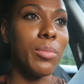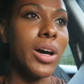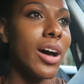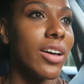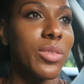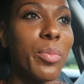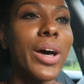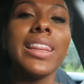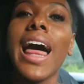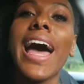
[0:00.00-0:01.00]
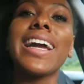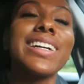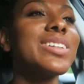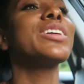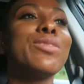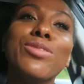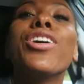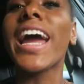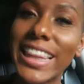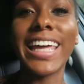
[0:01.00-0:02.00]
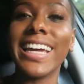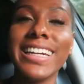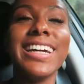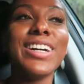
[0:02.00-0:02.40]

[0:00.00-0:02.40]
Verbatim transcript: month, but like, really,